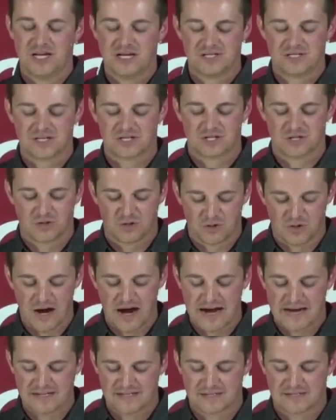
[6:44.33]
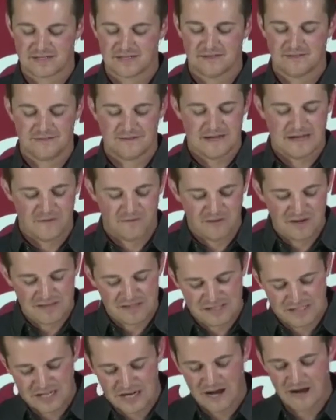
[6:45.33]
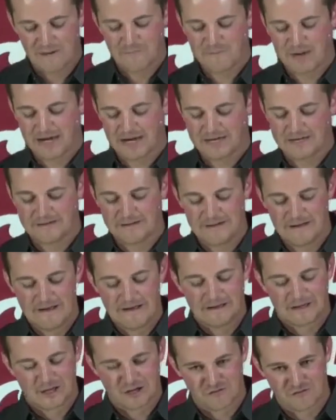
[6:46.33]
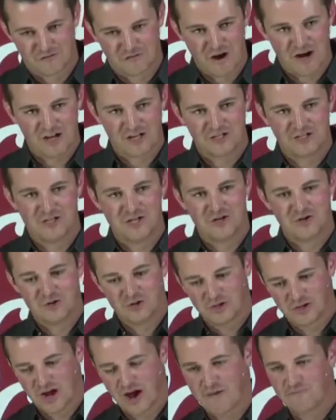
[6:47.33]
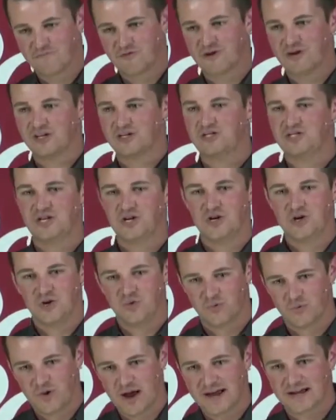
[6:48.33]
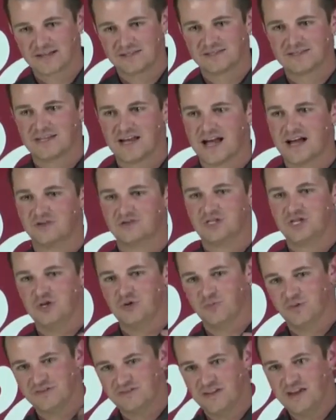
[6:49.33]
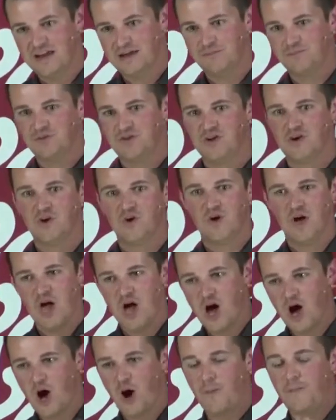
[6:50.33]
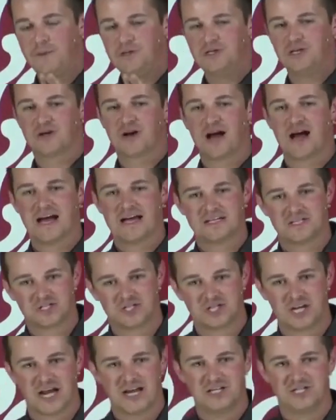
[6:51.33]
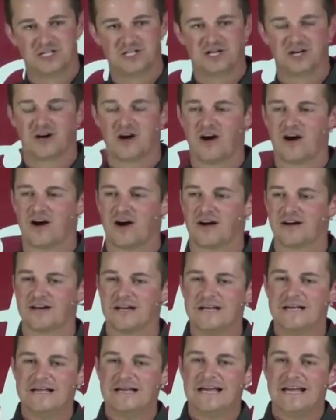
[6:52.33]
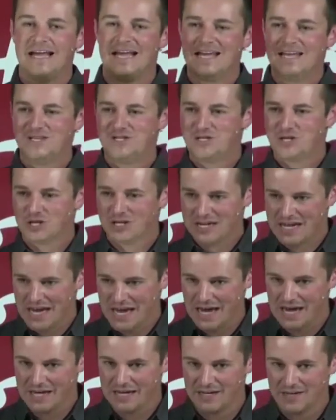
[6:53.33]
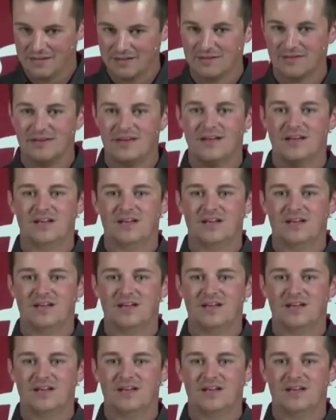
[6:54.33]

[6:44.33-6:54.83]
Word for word: Jesus' grace, if it's come in confronted you, comforted you, reconciled you, redeemed you, opened your eyes, changed your heart. He's your king.